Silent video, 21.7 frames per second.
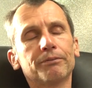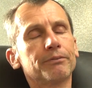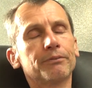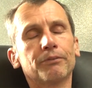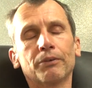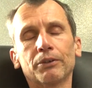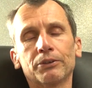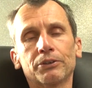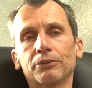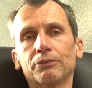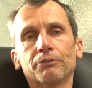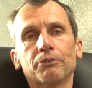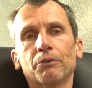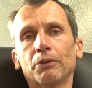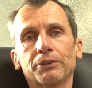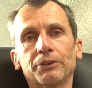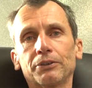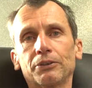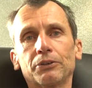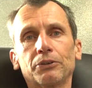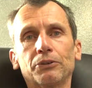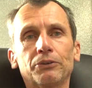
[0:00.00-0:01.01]

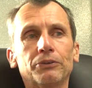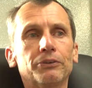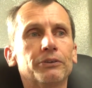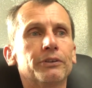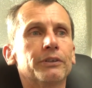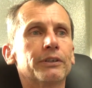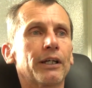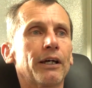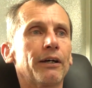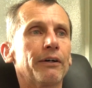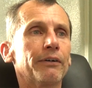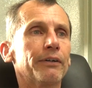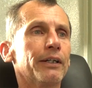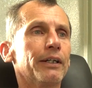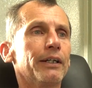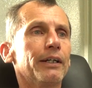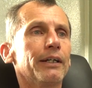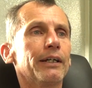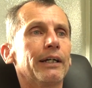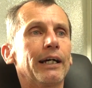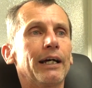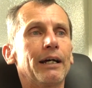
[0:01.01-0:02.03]
Wasn't good. So
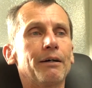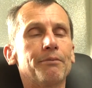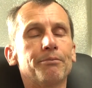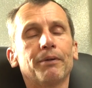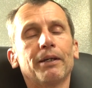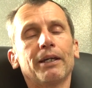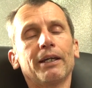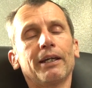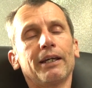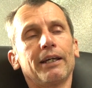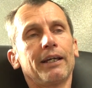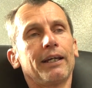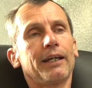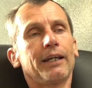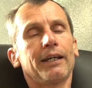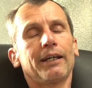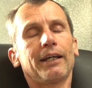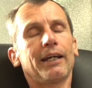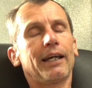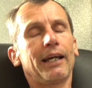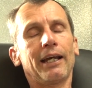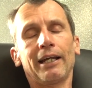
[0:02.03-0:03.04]

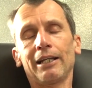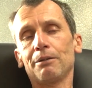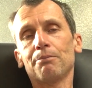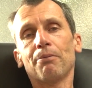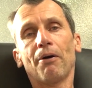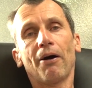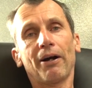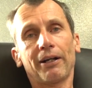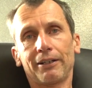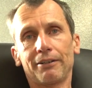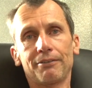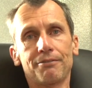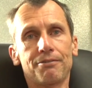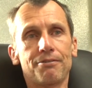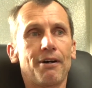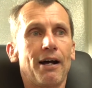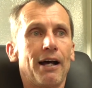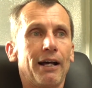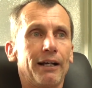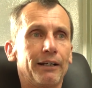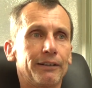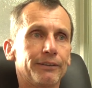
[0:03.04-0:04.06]
any bike can
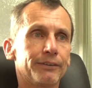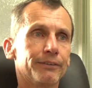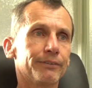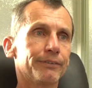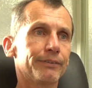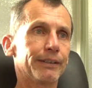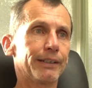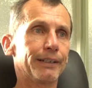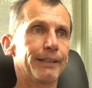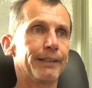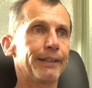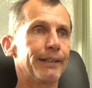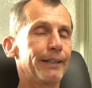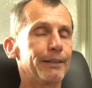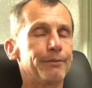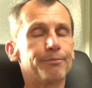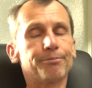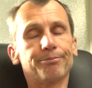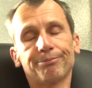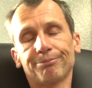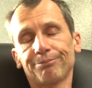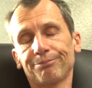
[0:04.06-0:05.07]
fail.
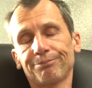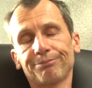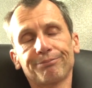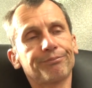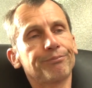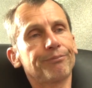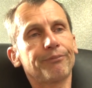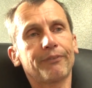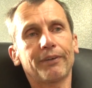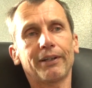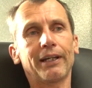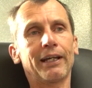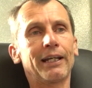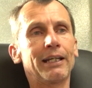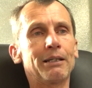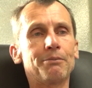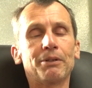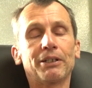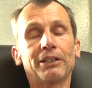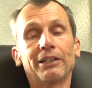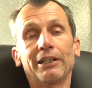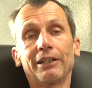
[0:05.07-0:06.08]
Any
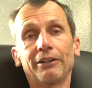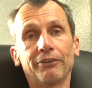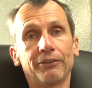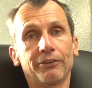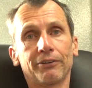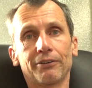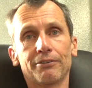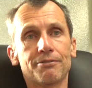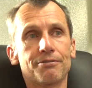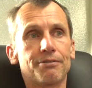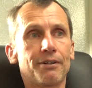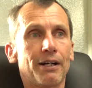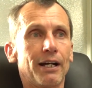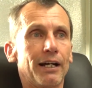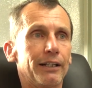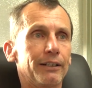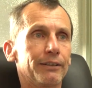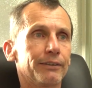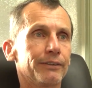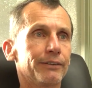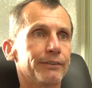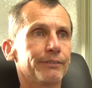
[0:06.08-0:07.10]
material can
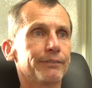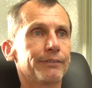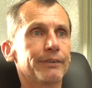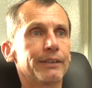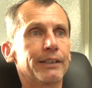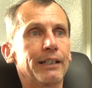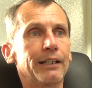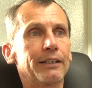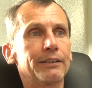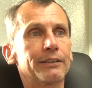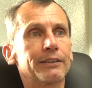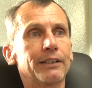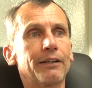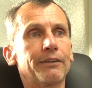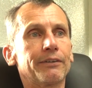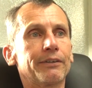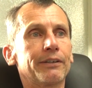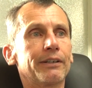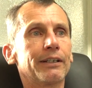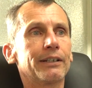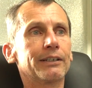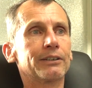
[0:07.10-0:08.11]
fail. So
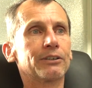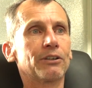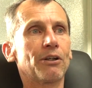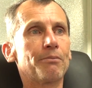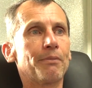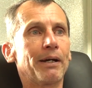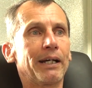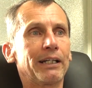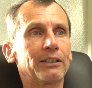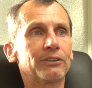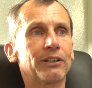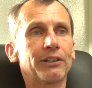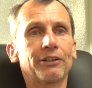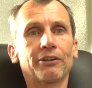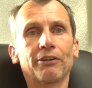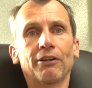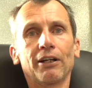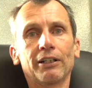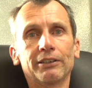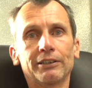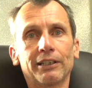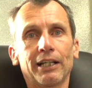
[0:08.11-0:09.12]
let's not make
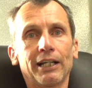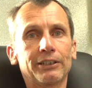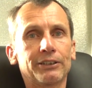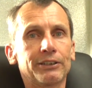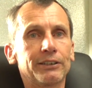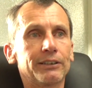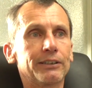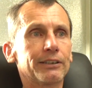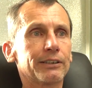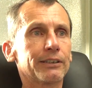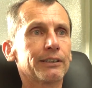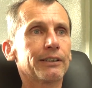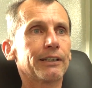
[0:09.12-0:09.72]
generalizations.